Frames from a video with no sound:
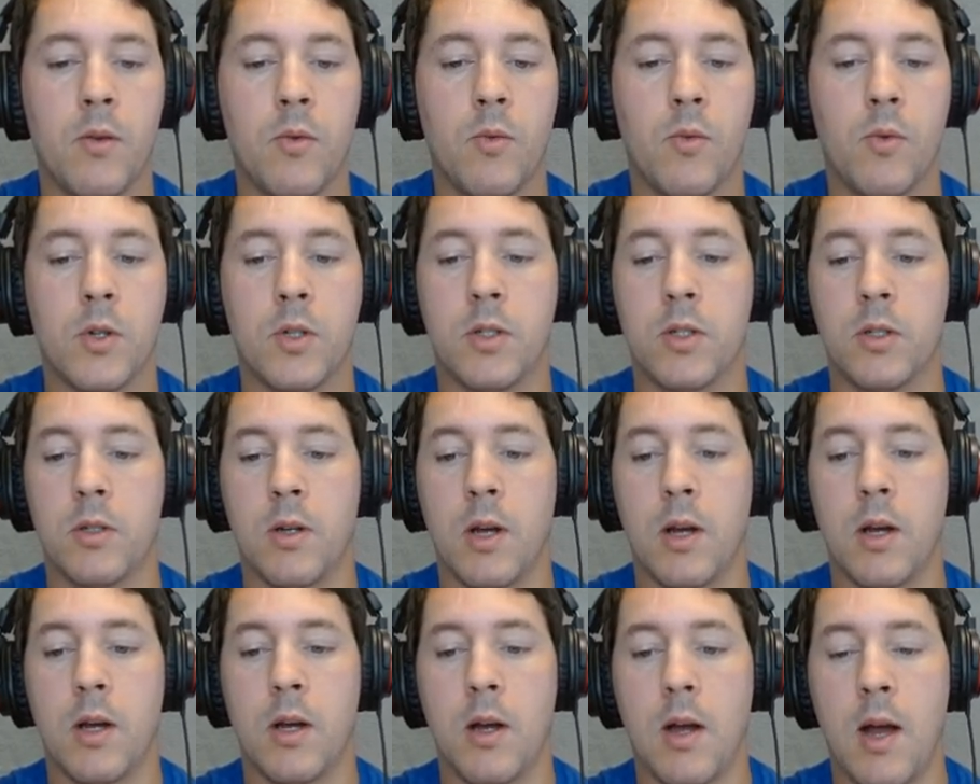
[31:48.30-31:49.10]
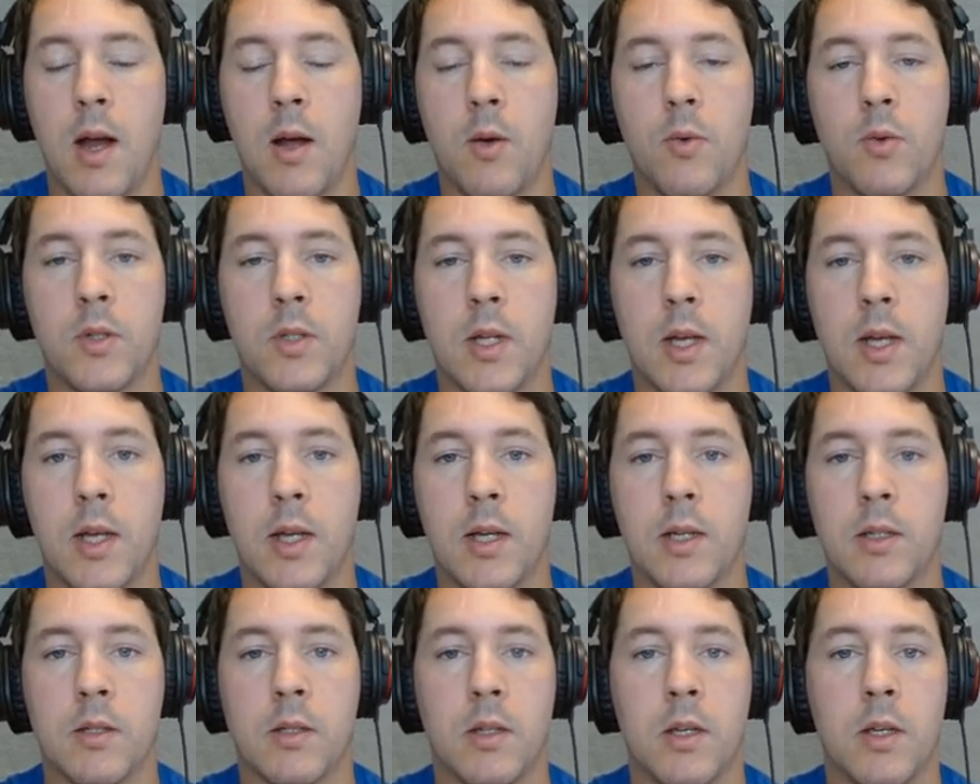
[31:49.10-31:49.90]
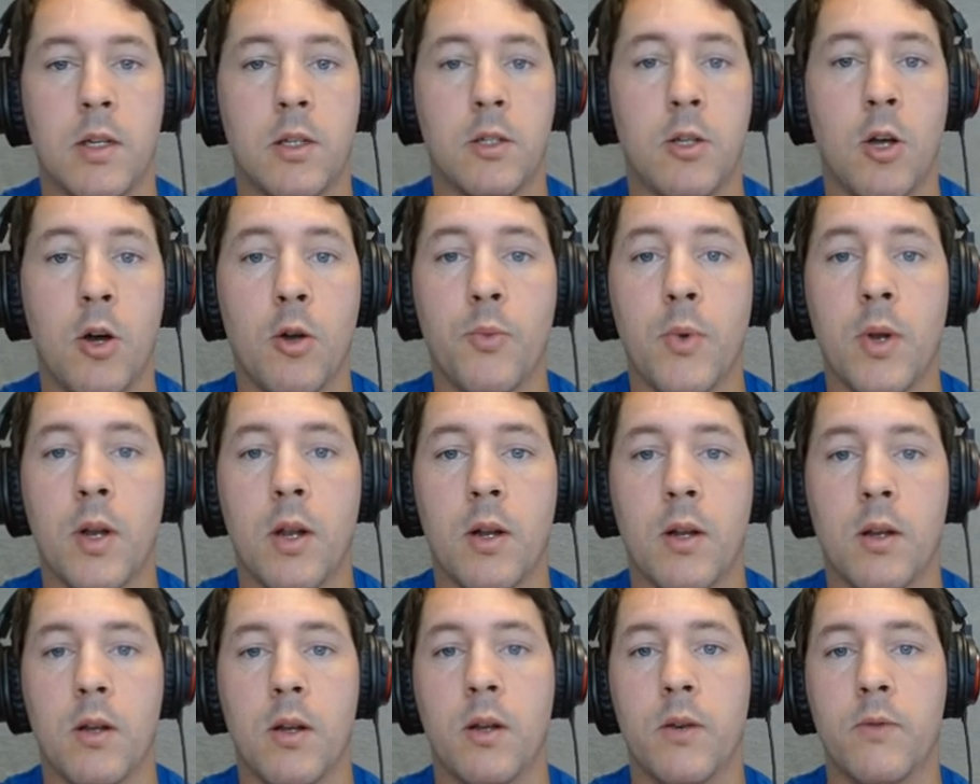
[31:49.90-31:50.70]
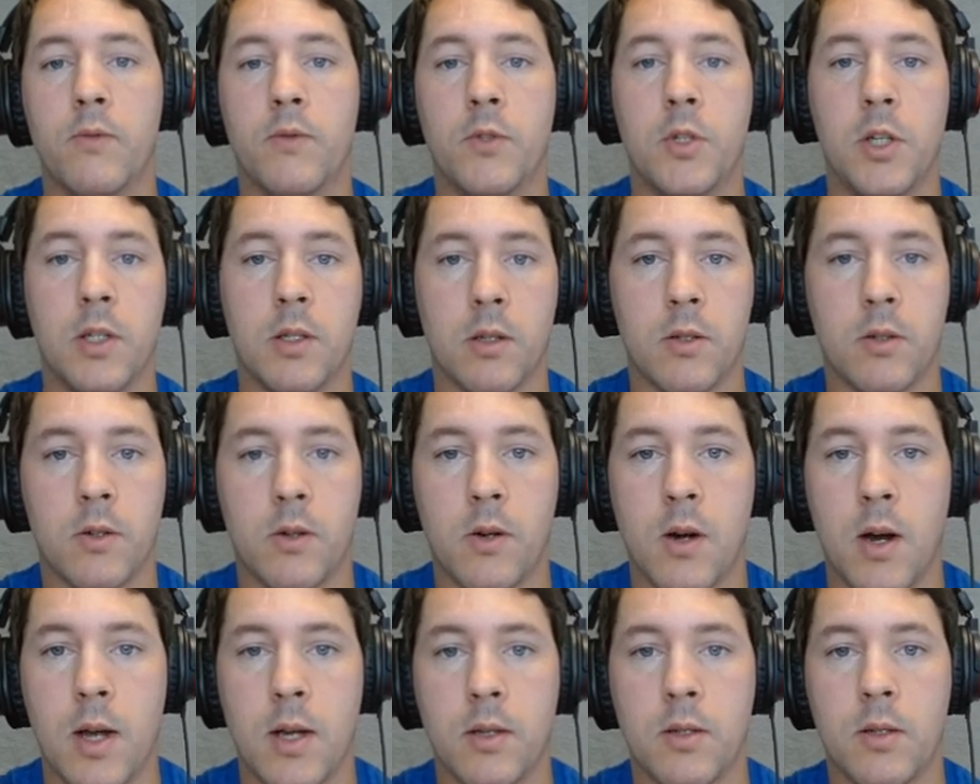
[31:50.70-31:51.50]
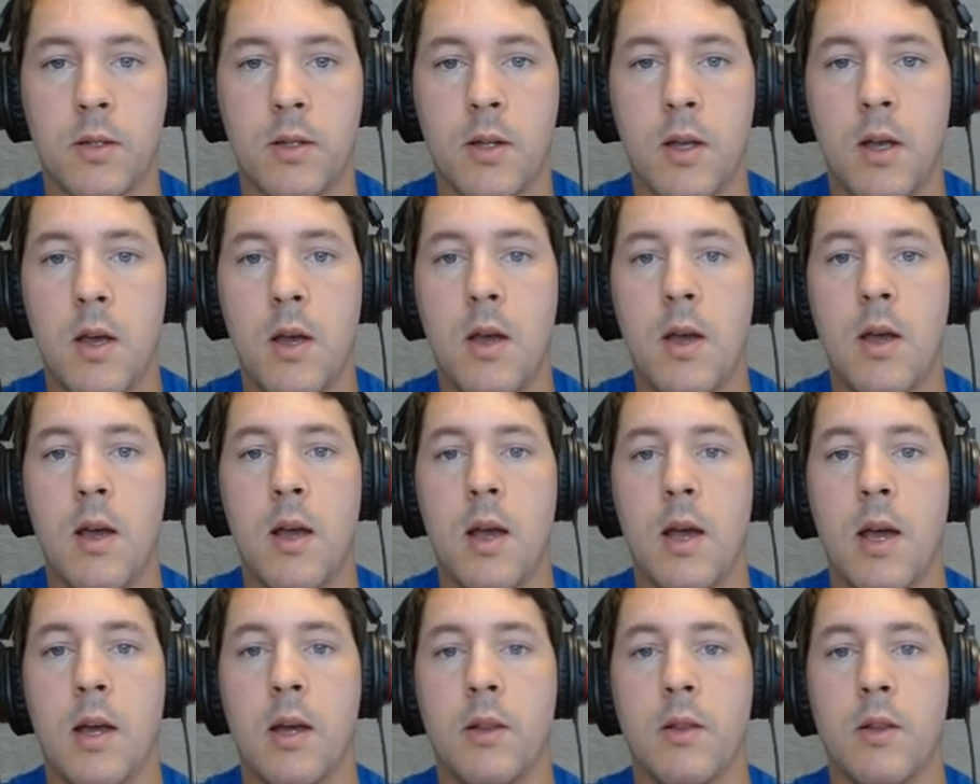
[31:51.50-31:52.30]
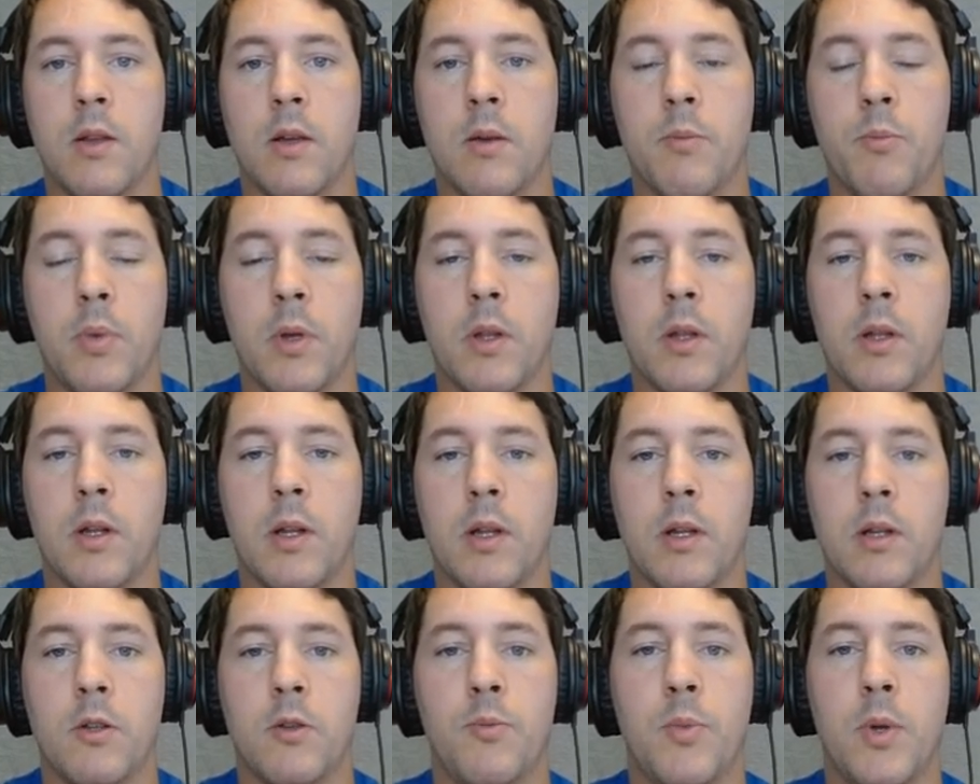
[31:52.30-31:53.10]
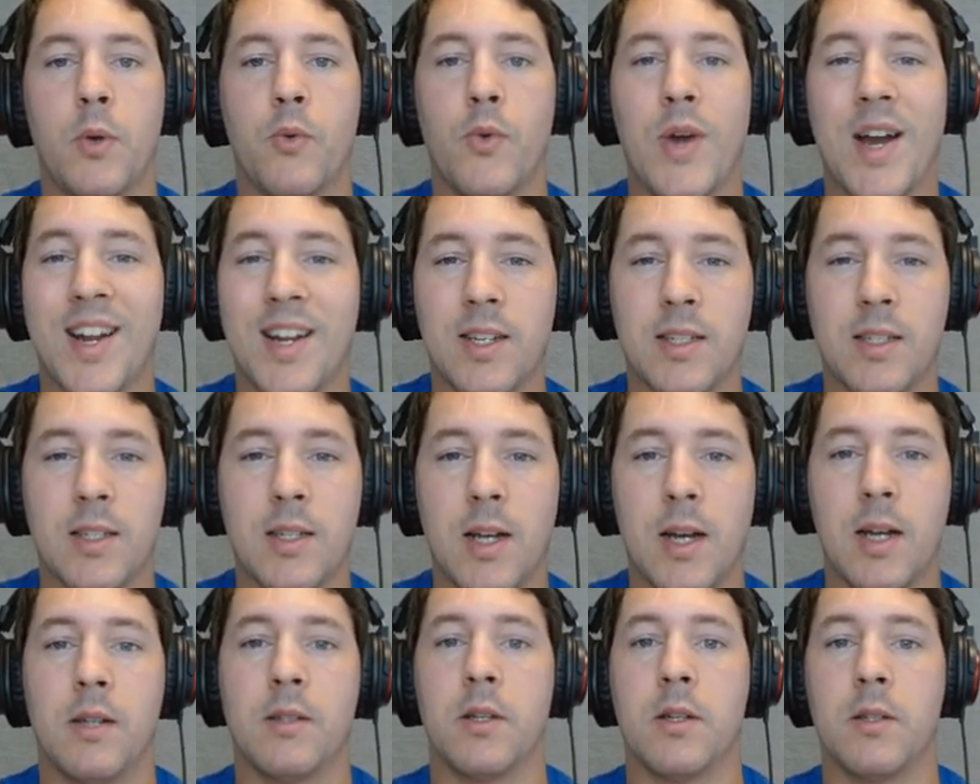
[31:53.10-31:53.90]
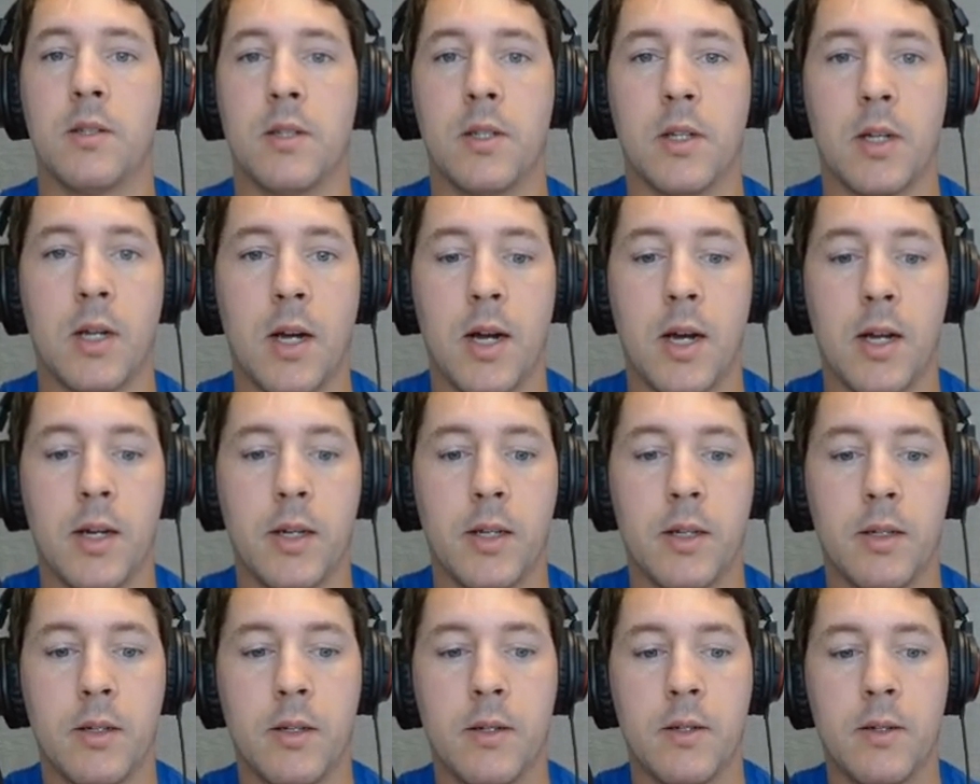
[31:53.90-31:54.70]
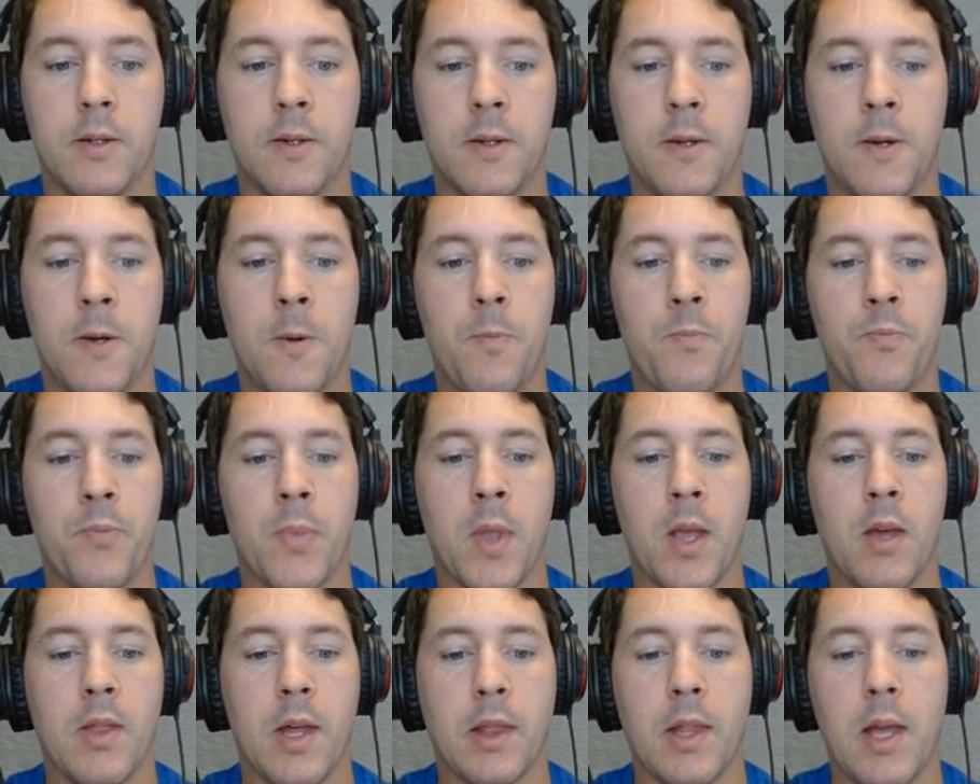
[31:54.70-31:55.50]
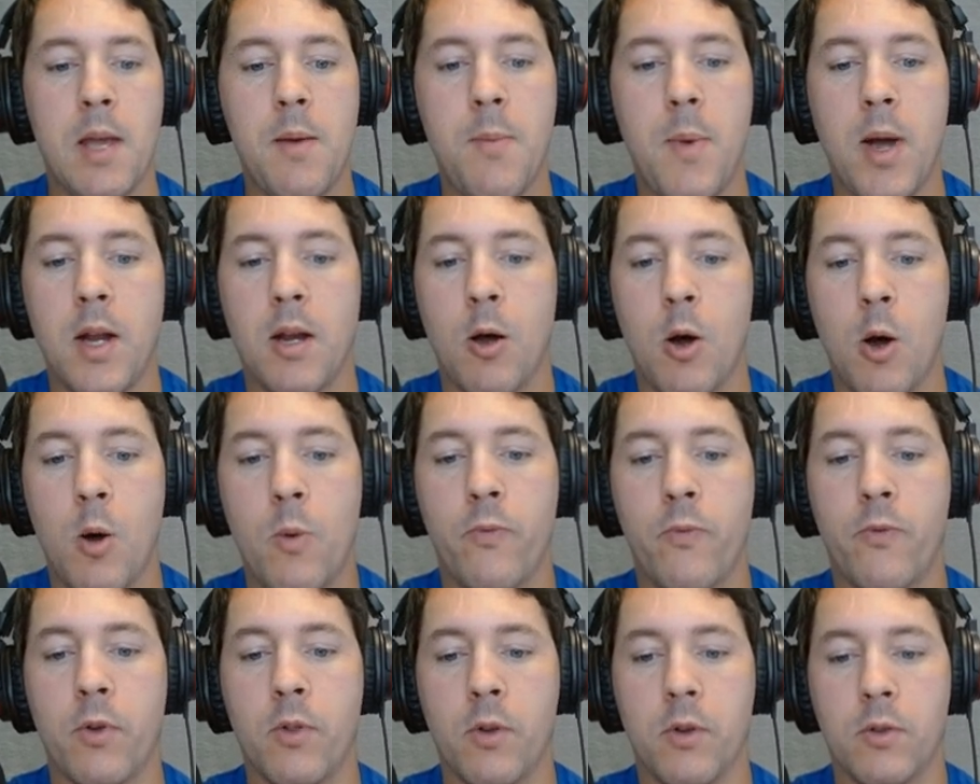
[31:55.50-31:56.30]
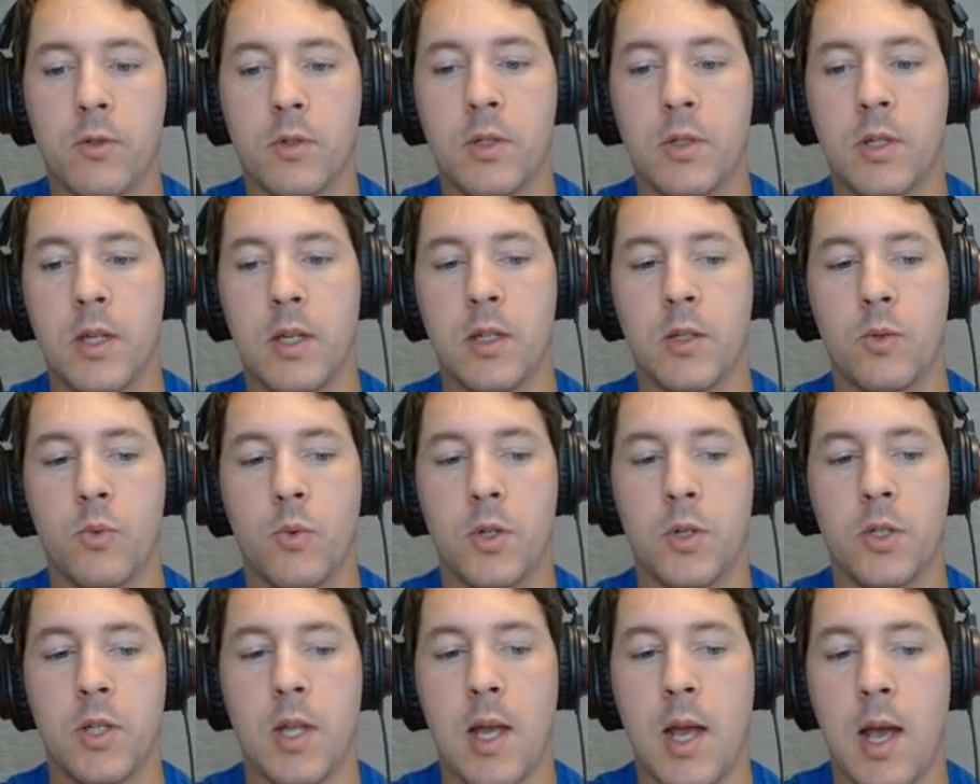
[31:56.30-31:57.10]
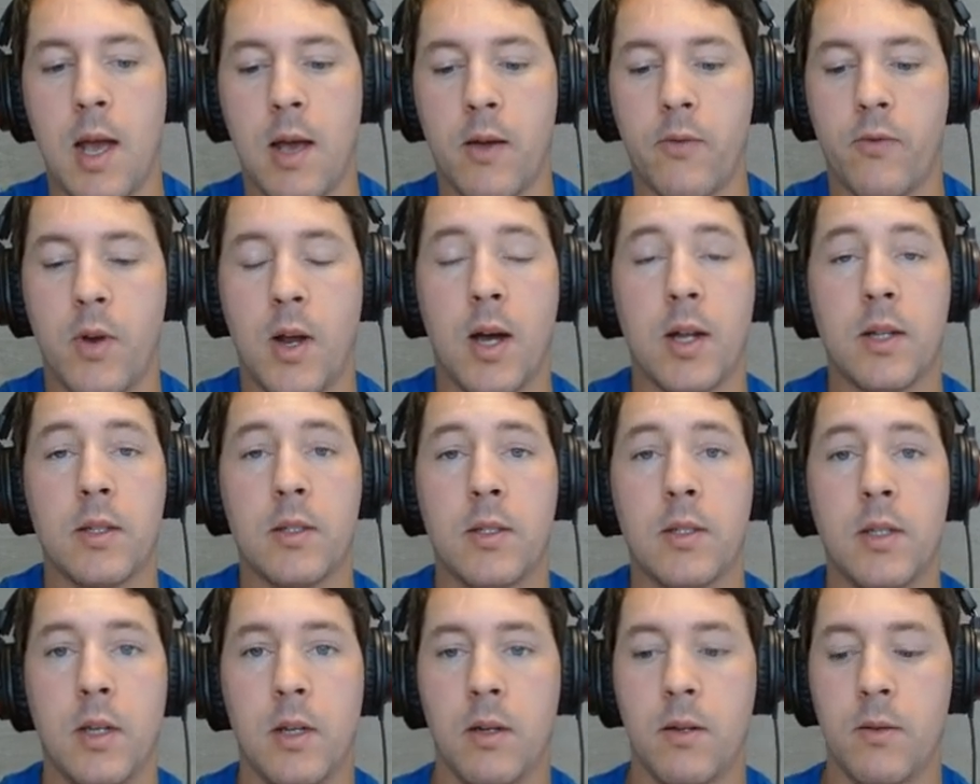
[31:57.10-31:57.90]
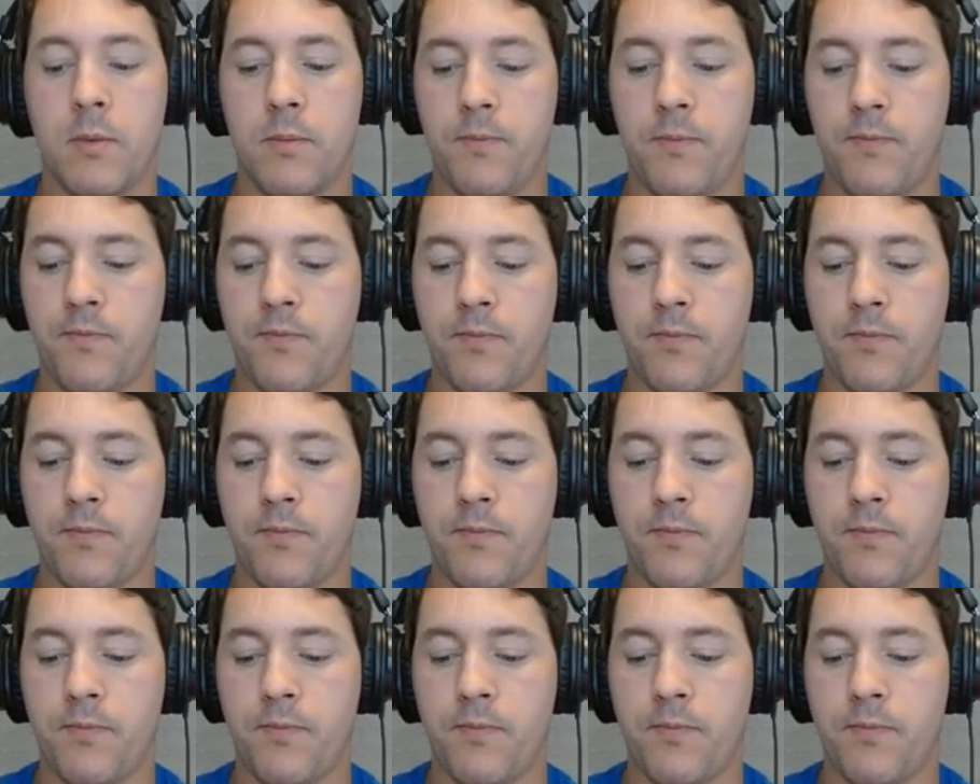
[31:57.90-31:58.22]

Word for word: which I would say is the atonement of Jesus Christ and the ability to be reconciled unto God, "that they might hope for those things which they have not seen.